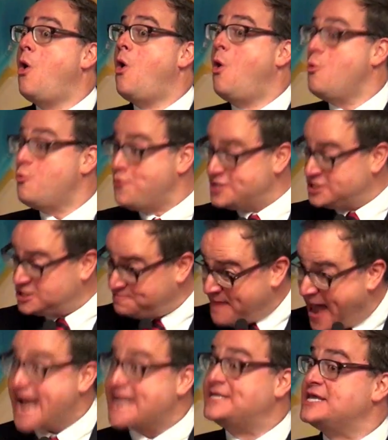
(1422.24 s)
Oh,
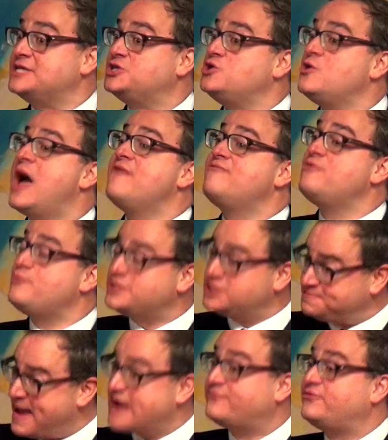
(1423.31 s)
respect, is it? You have a
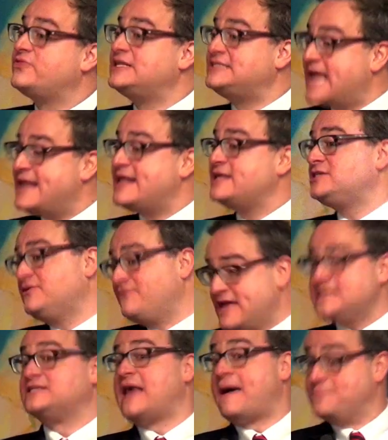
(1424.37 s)
respect for the tenets of
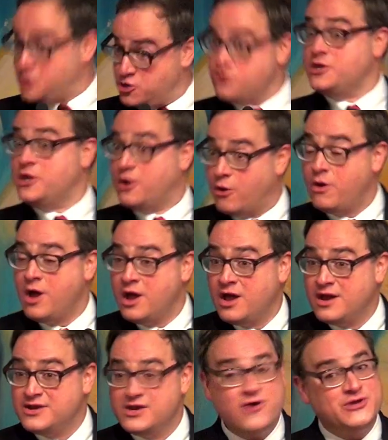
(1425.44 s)
Islam, do you?
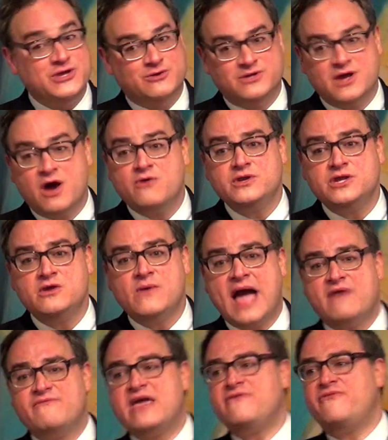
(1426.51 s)
No, you don't. You
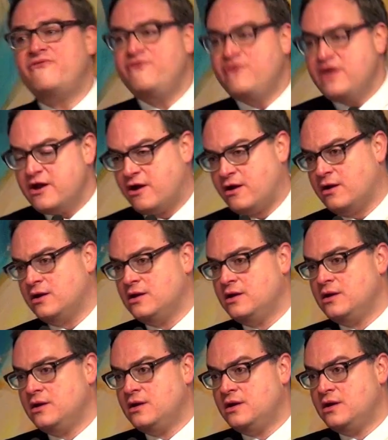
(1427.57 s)
have a fear
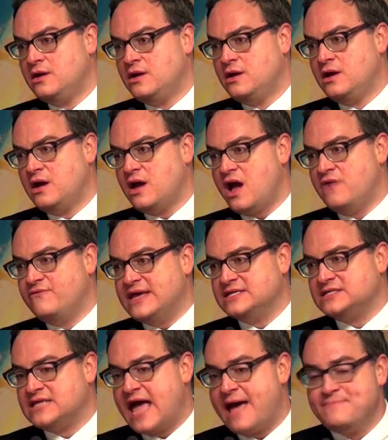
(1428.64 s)
of
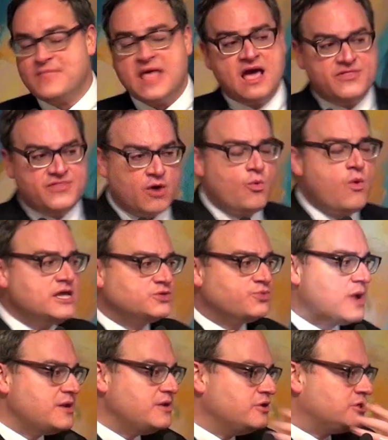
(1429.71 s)
Islam. There was
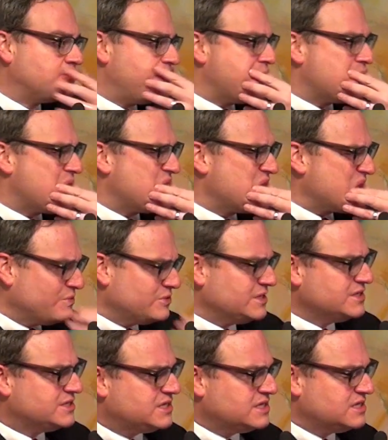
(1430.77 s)
one newspaper, I think it was
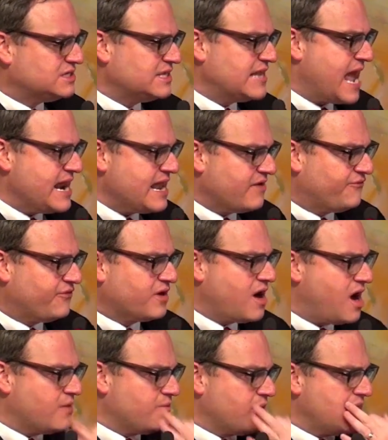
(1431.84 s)
in Cincinnati, I've
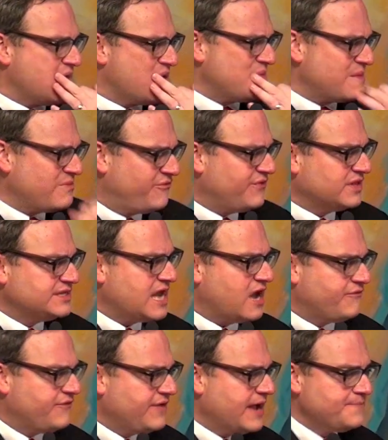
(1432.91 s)
forgotten right now, maybe
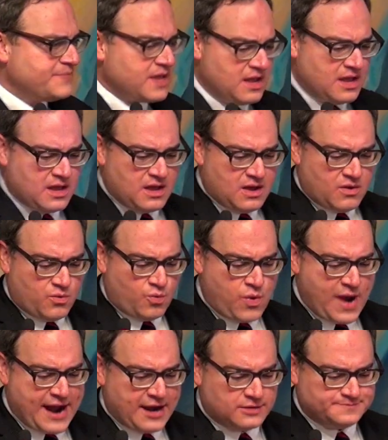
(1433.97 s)
Philadelphia,
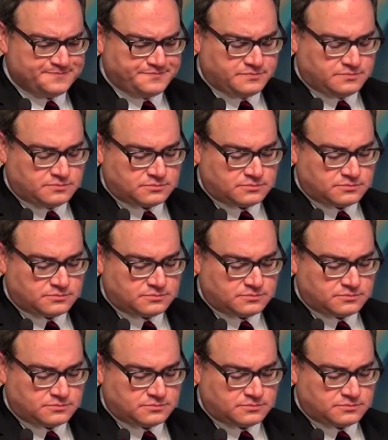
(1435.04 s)
where